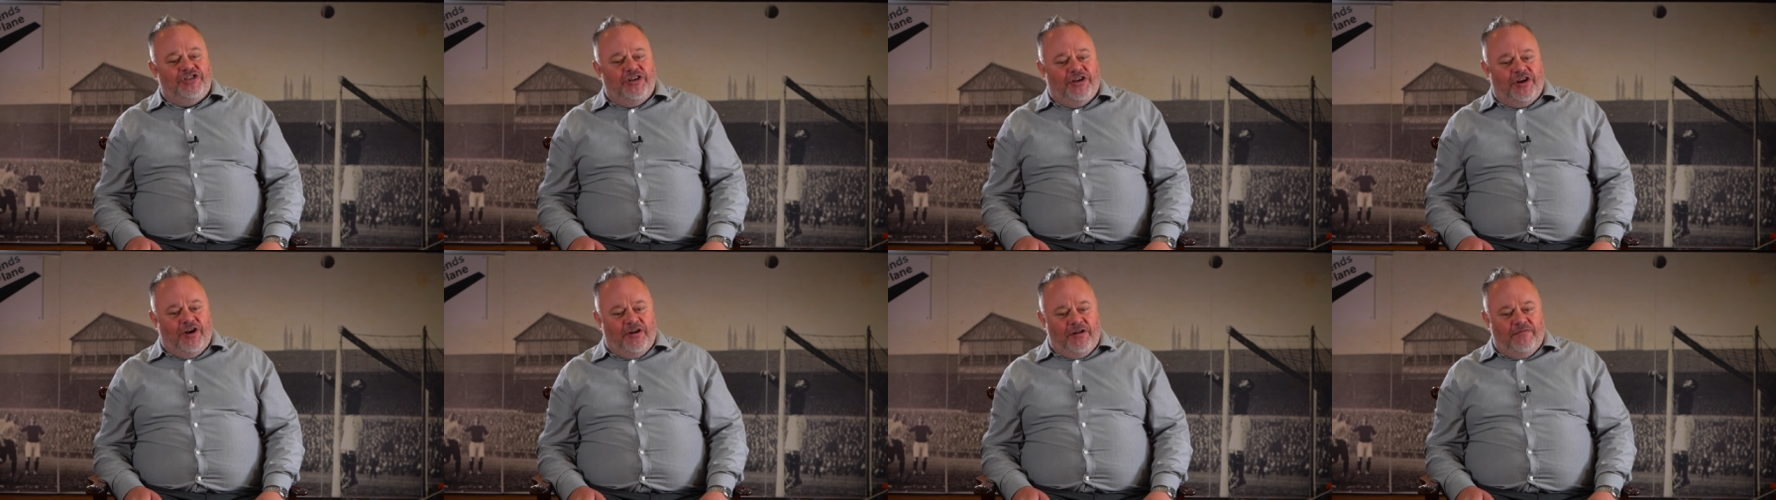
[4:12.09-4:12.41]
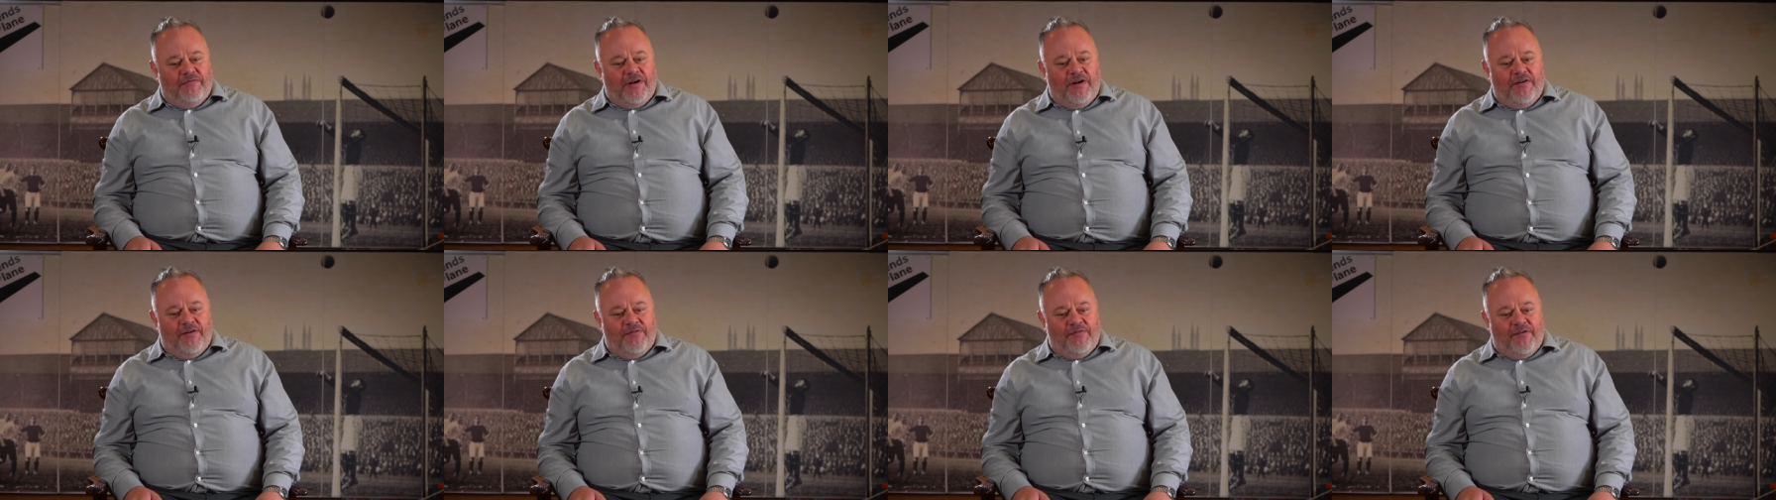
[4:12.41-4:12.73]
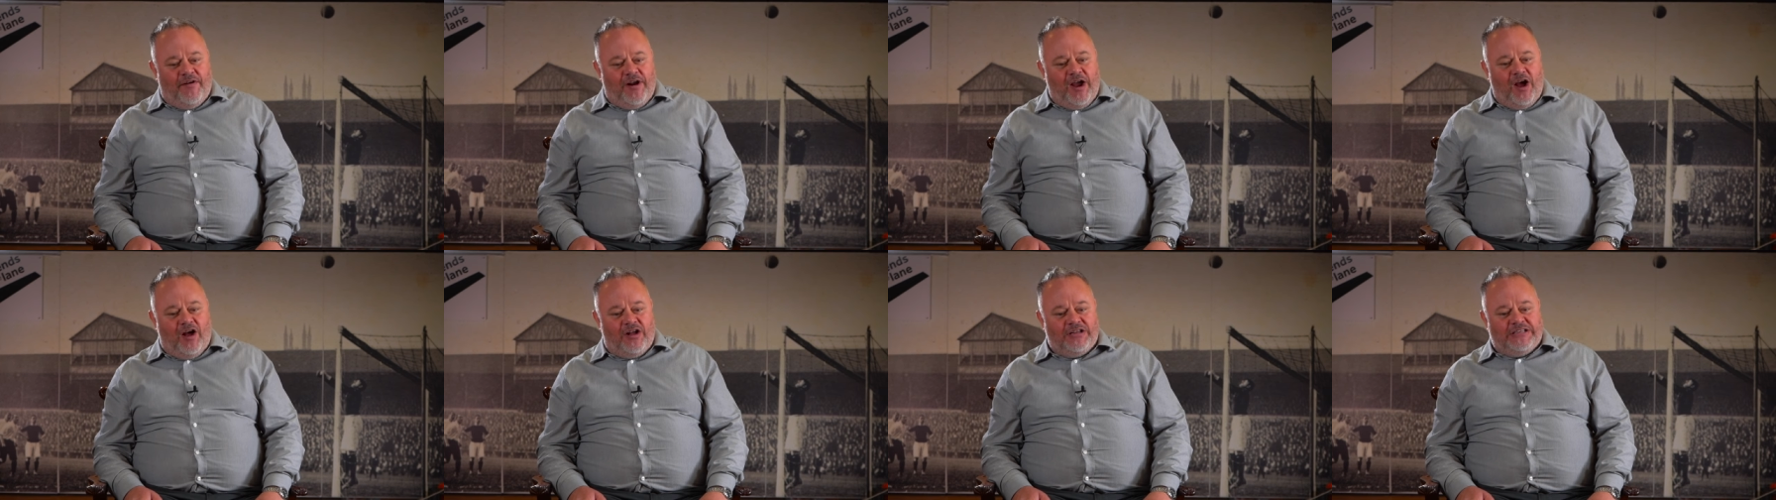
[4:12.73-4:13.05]
you've got a very,
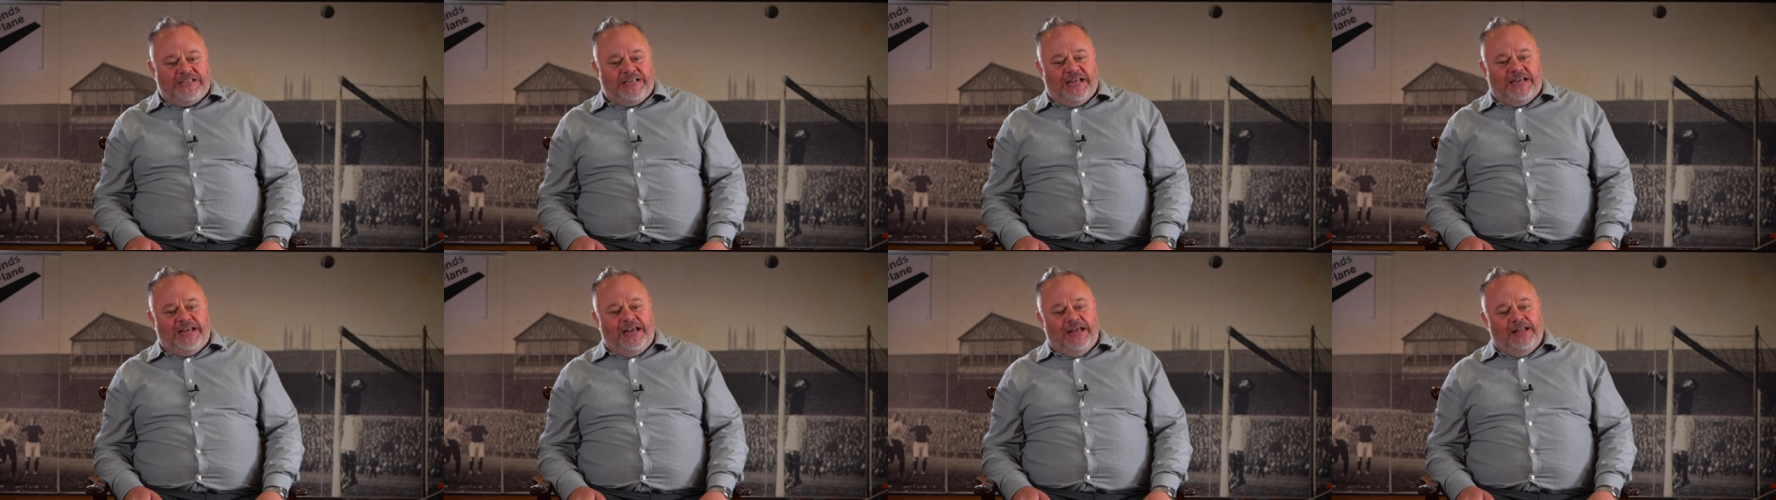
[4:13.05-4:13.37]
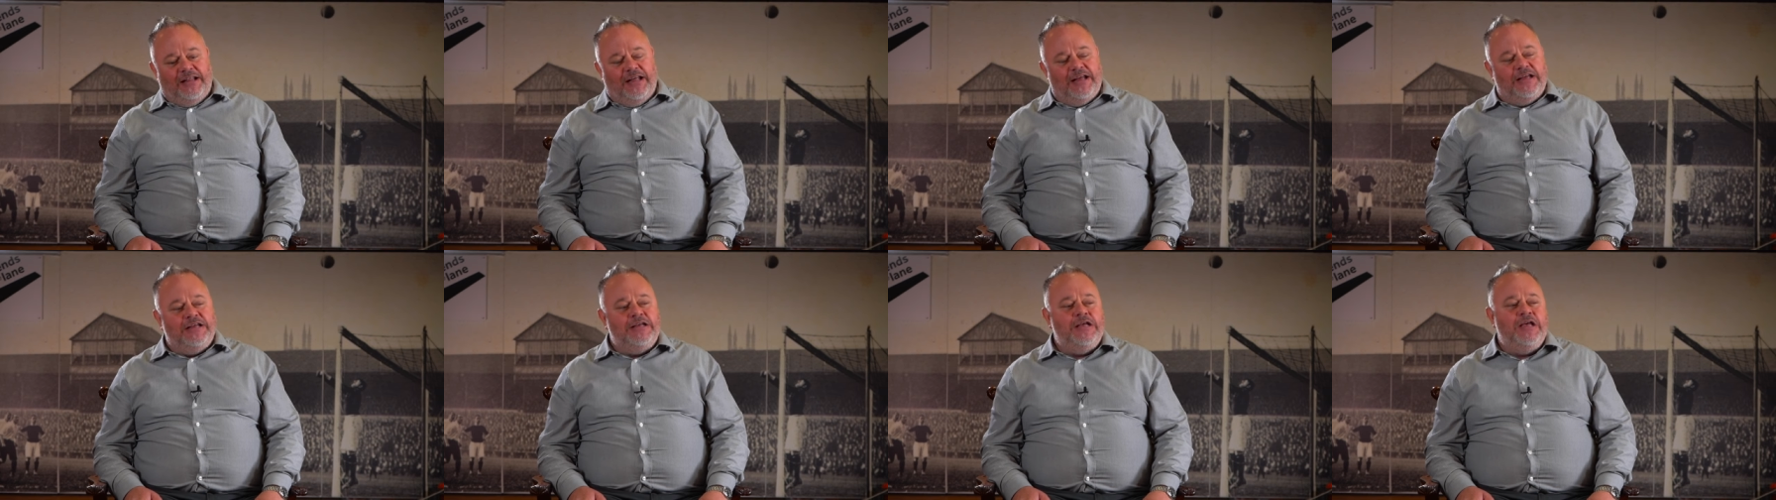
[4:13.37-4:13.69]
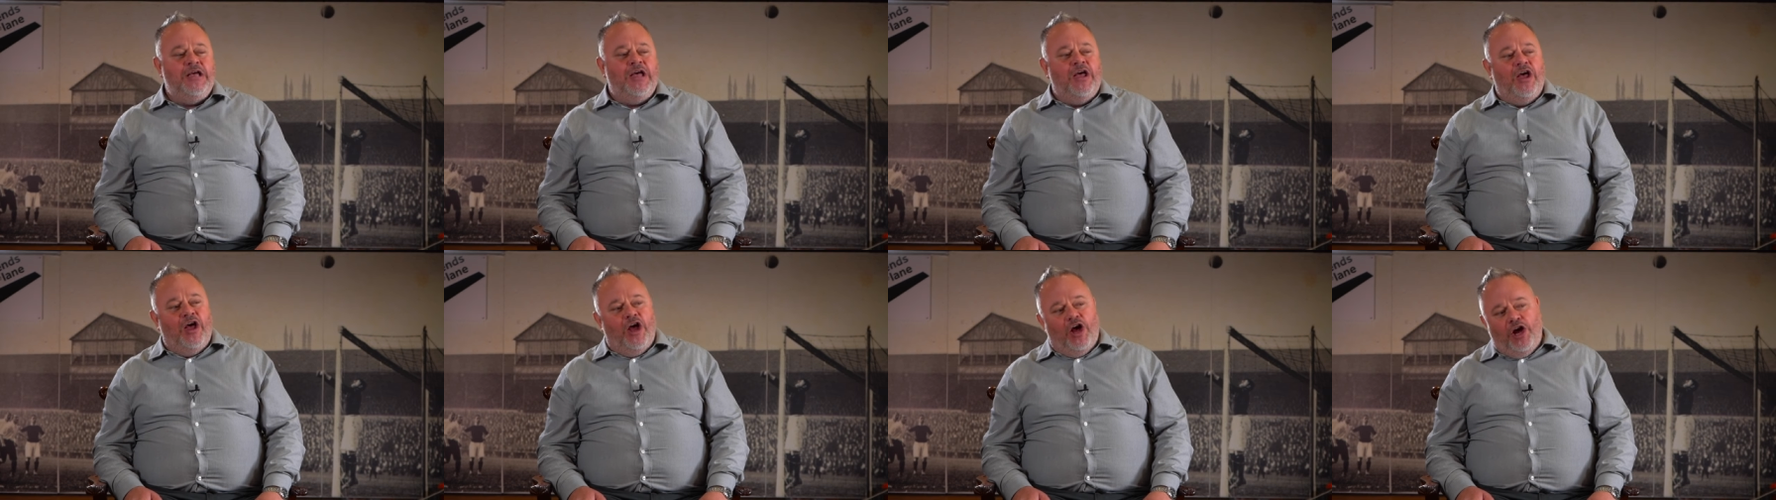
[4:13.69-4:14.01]
very articulate
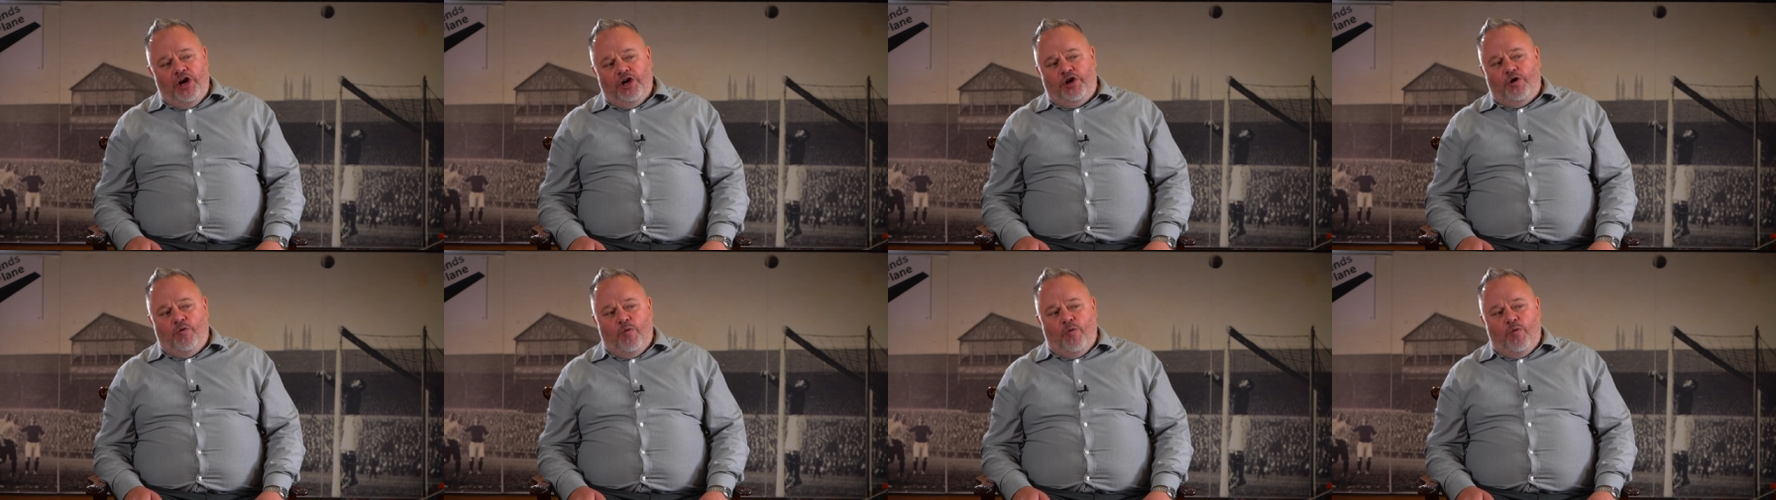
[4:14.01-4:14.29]
and